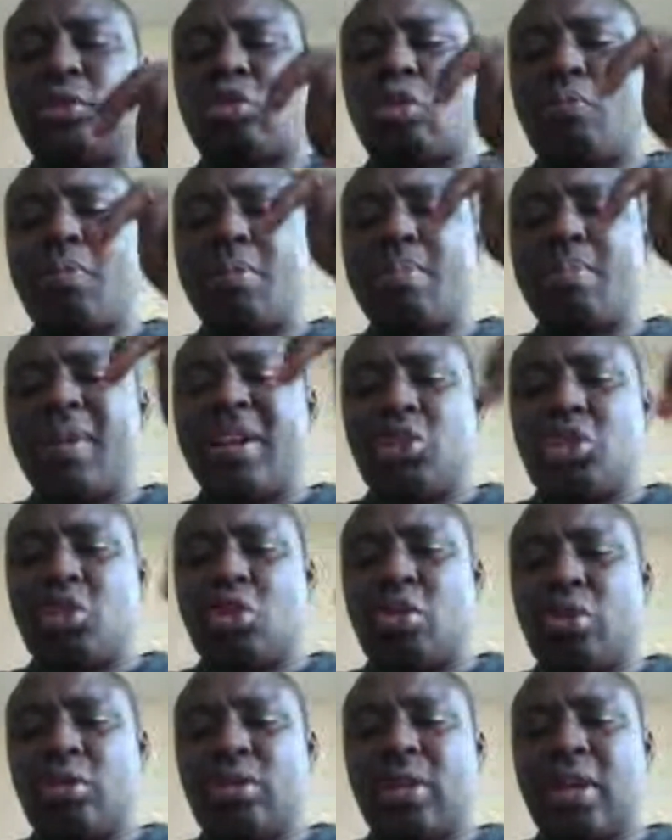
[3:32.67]
to be
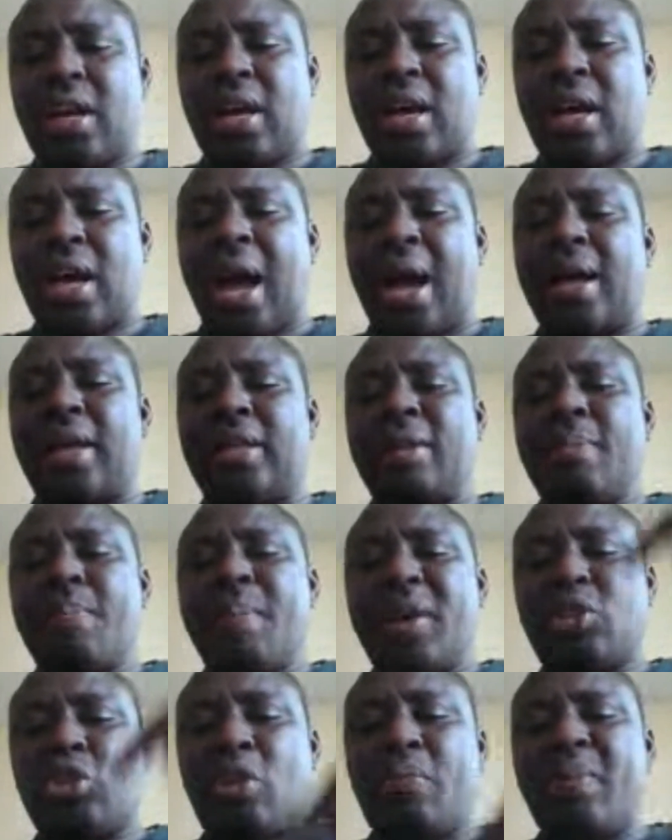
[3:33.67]
measured. The
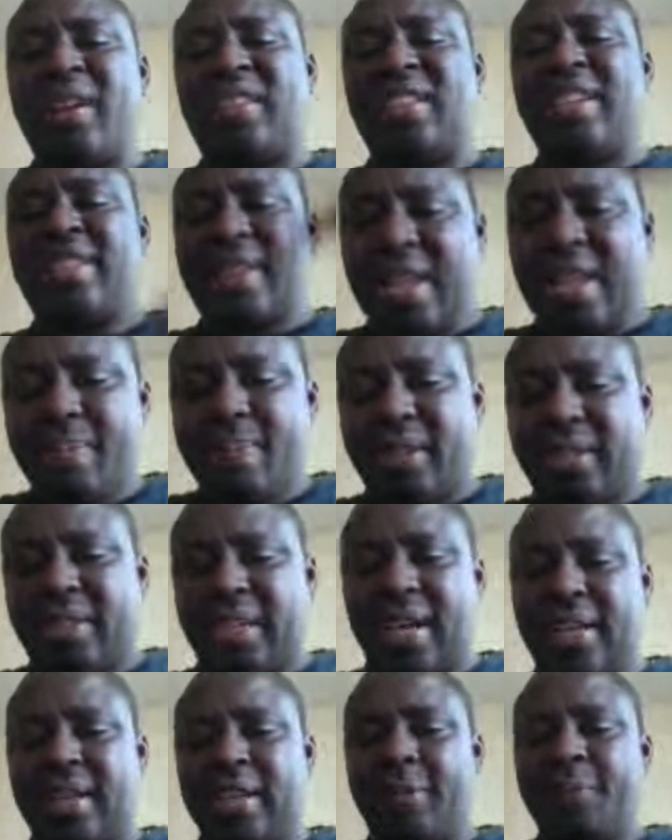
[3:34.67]
measurement is
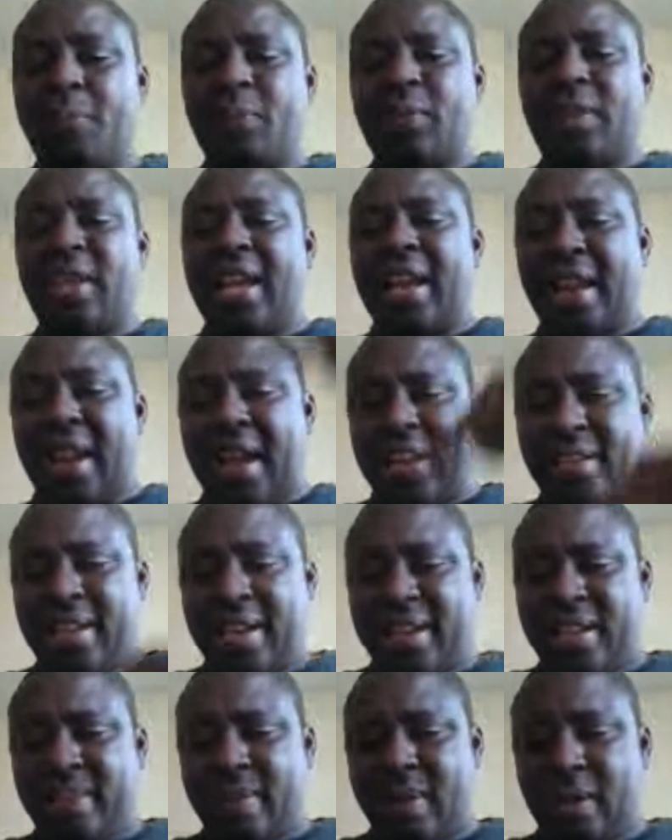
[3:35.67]
limited in large
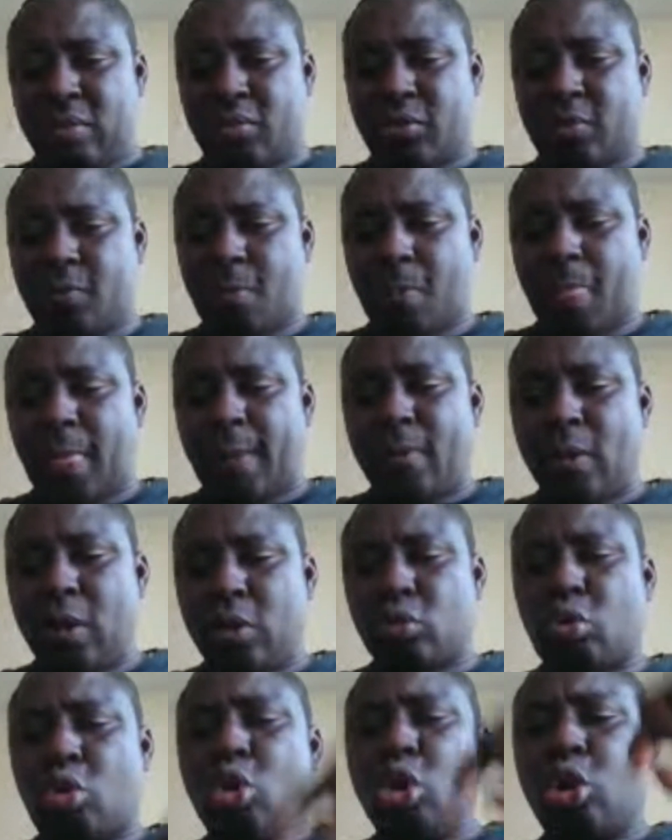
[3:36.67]
animals.
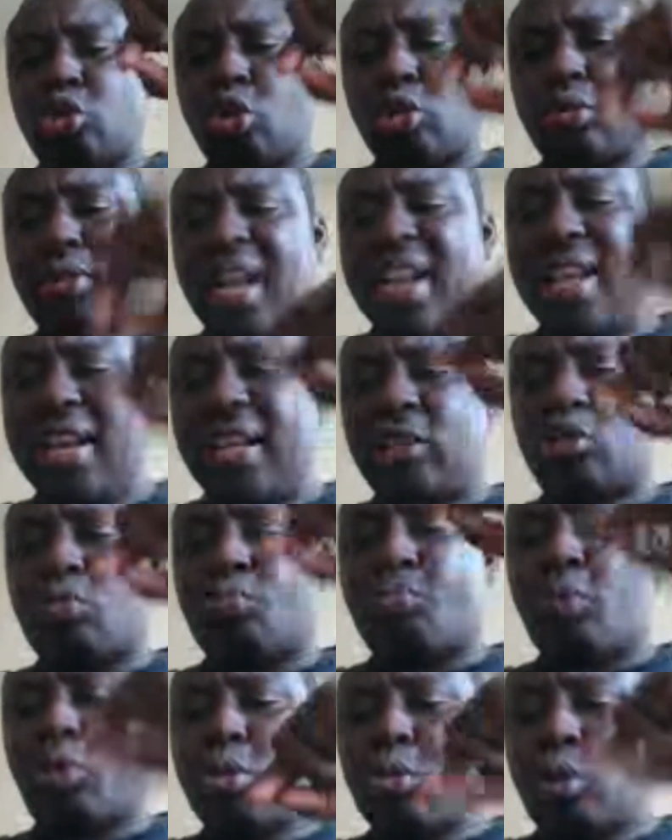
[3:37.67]
So total
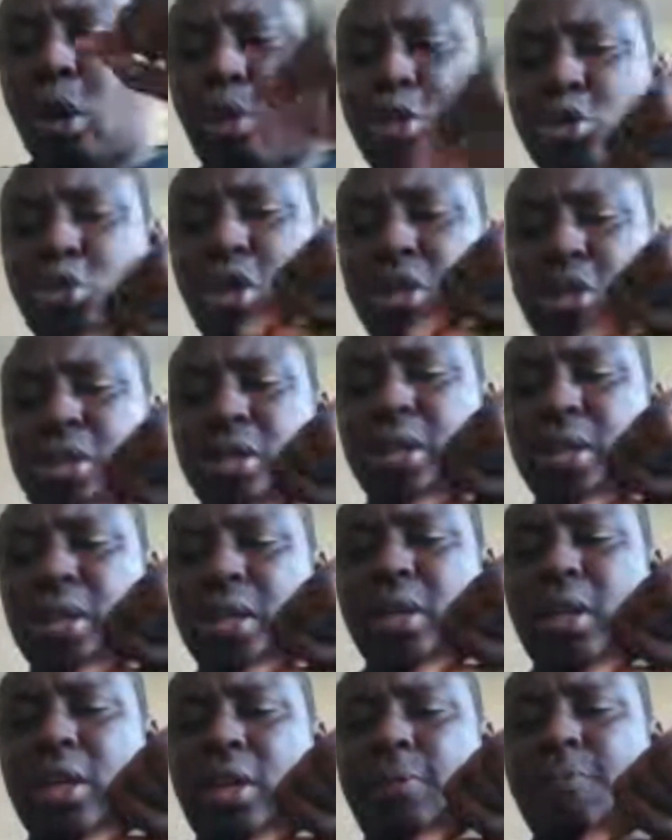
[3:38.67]
heat production
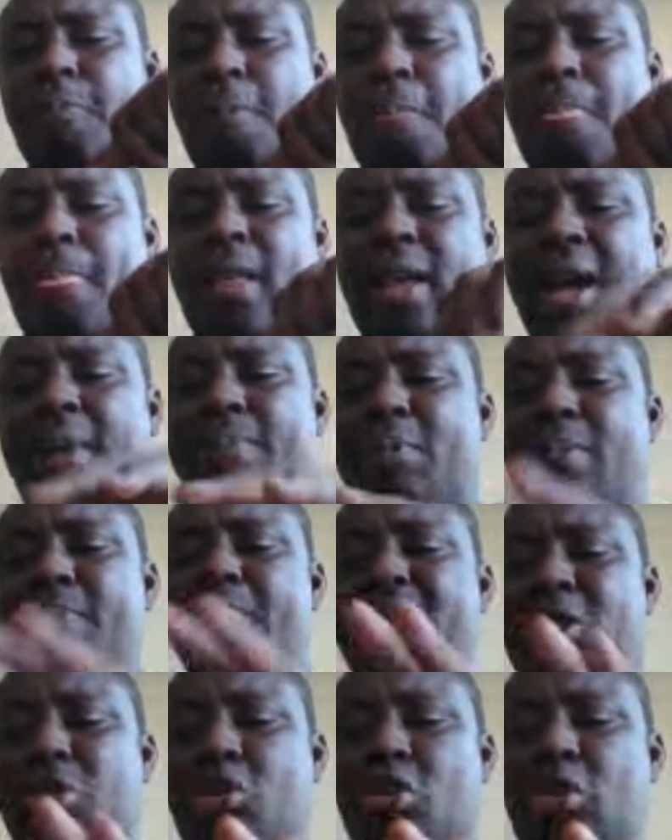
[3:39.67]
can be
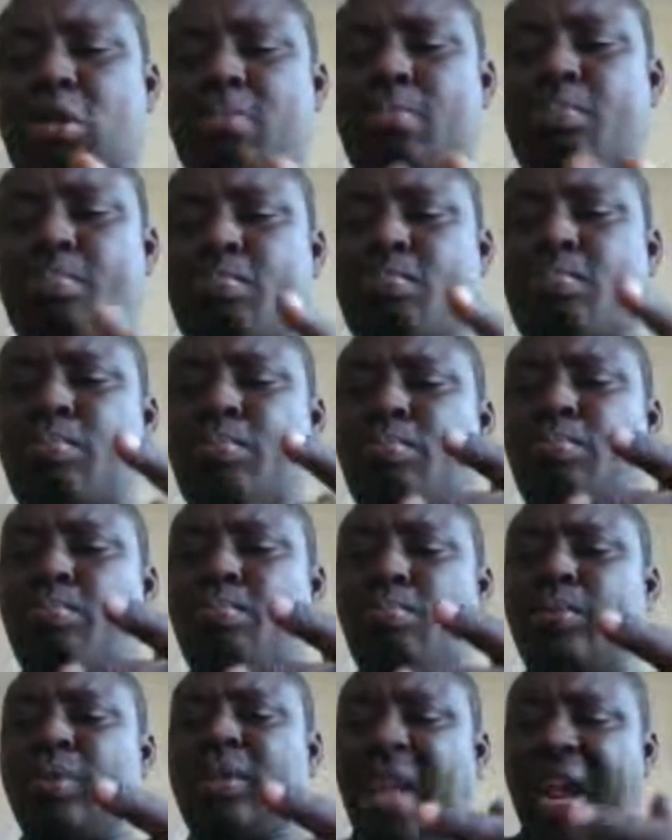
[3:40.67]
measured
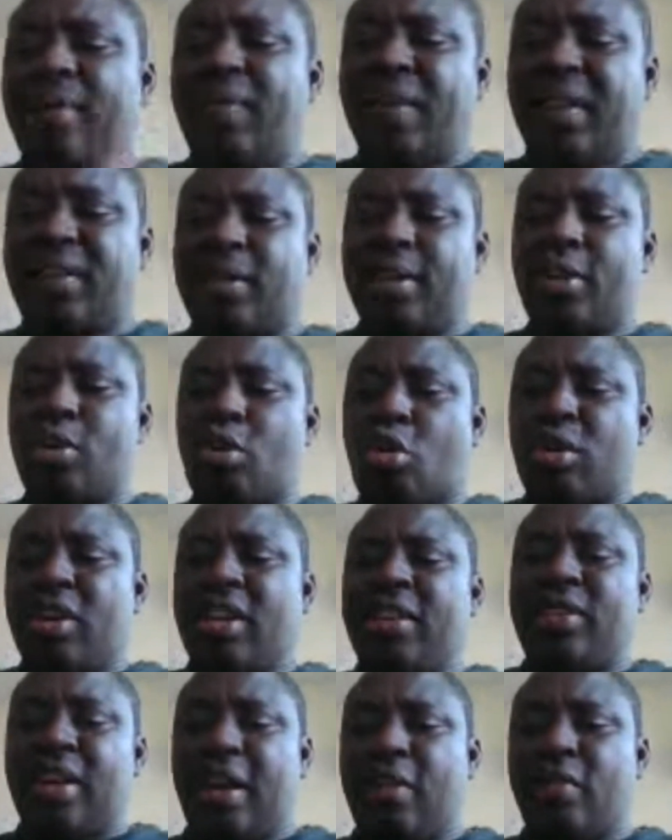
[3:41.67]
directly or
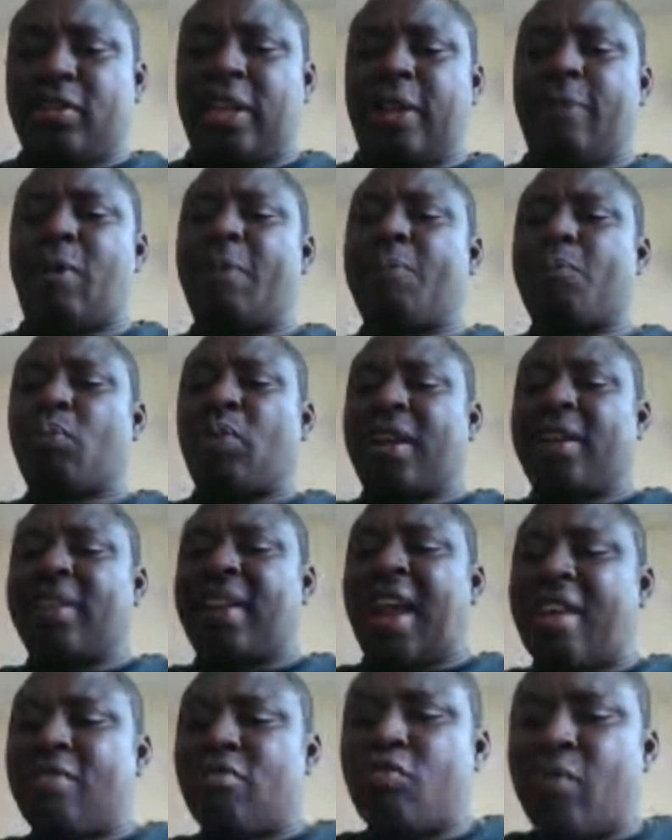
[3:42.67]
indirectly, but
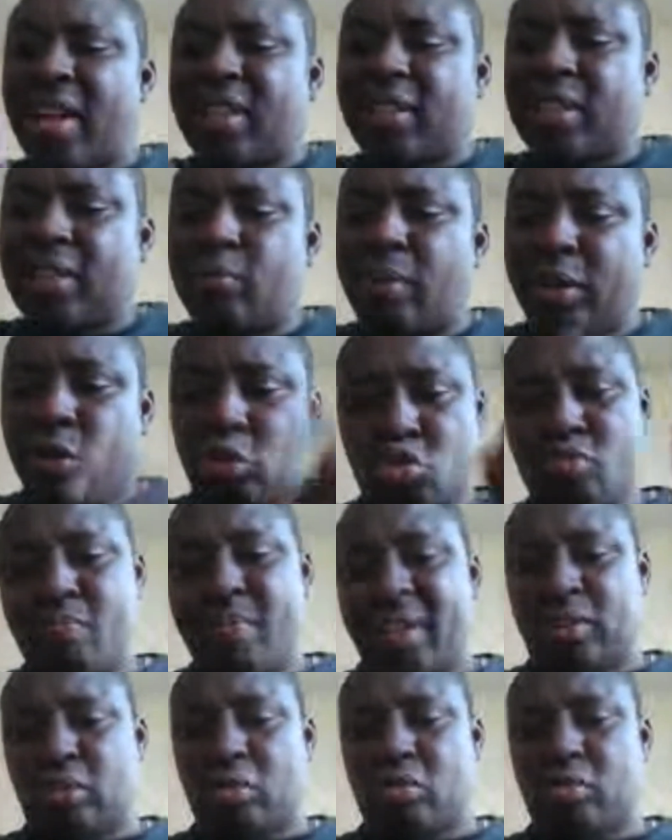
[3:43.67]
by one
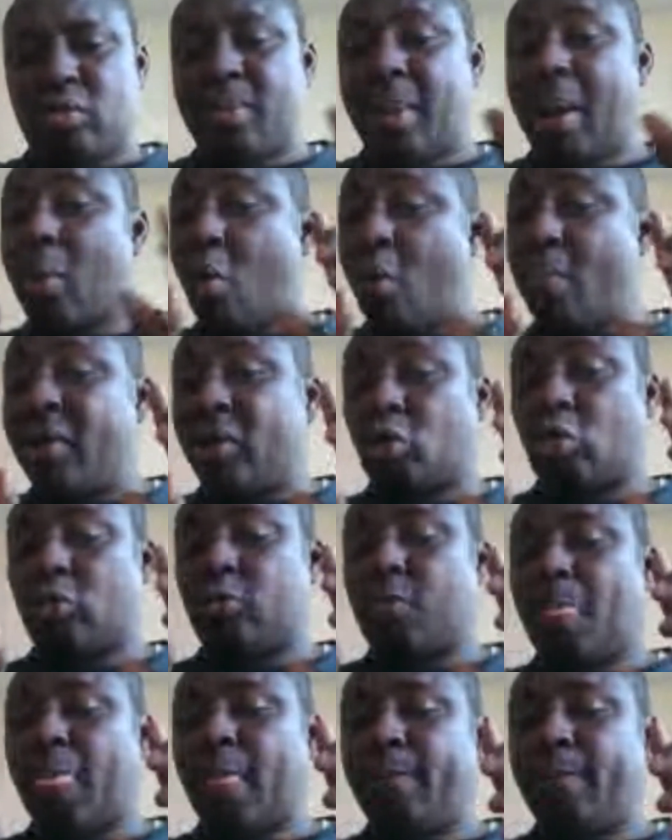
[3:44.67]
method.